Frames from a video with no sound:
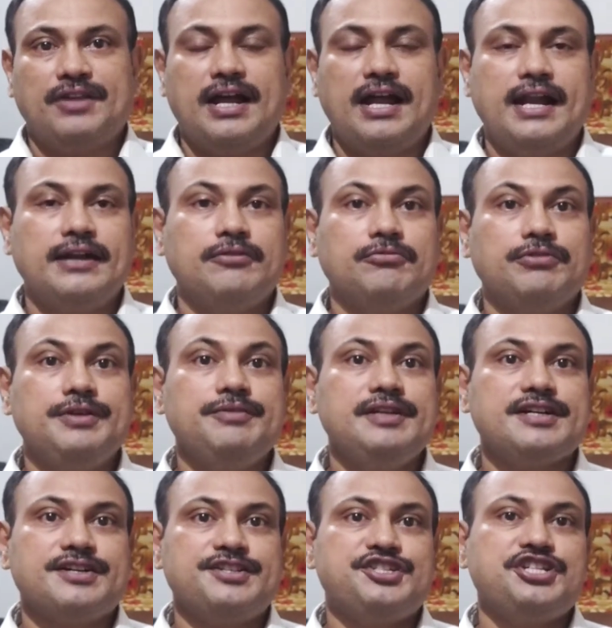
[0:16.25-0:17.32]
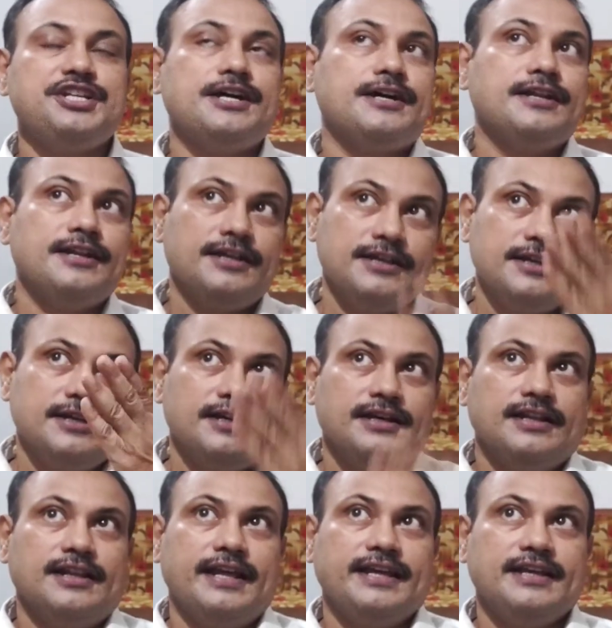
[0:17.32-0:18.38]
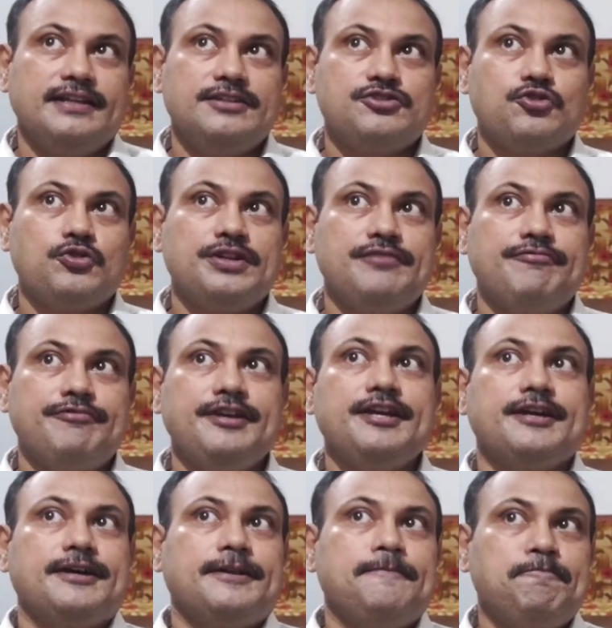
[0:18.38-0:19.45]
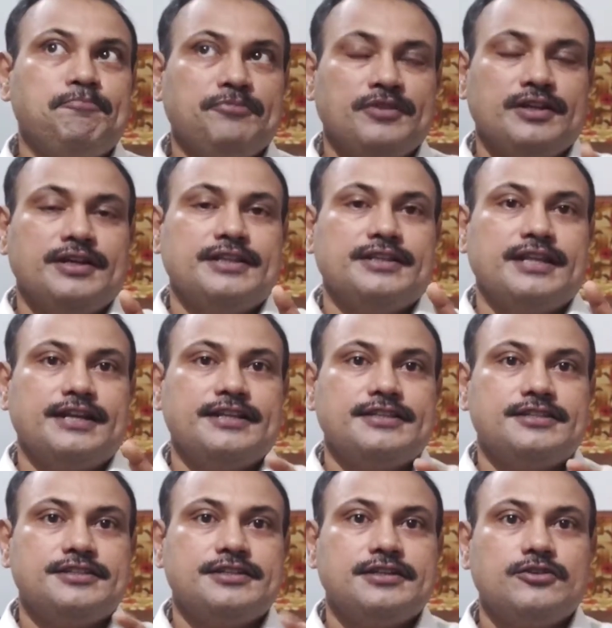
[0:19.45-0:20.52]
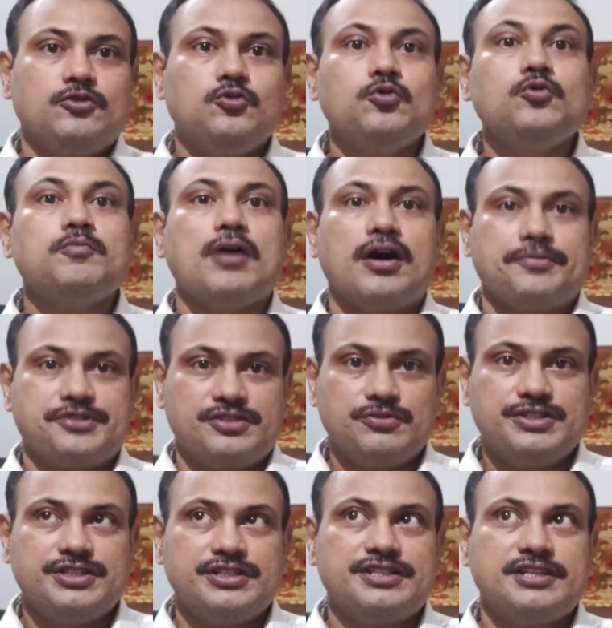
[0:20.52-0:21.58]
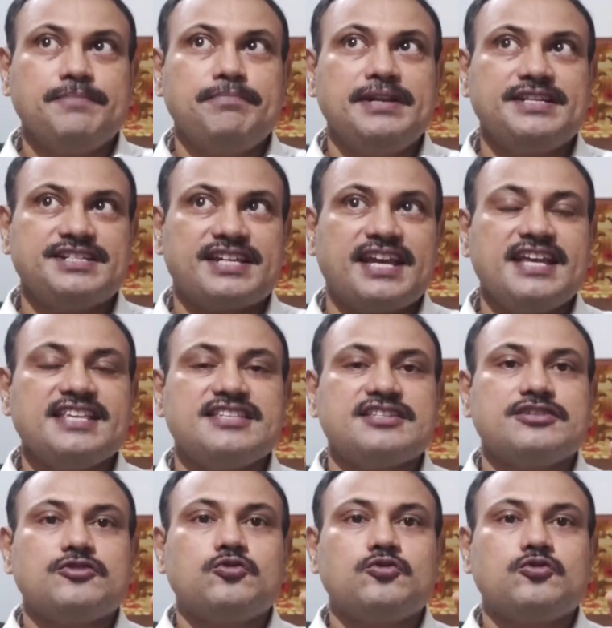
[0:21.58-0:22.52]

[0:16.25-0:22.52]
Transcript: and we will consider, like in shown in figure, that is two bobs, which is the simplest case.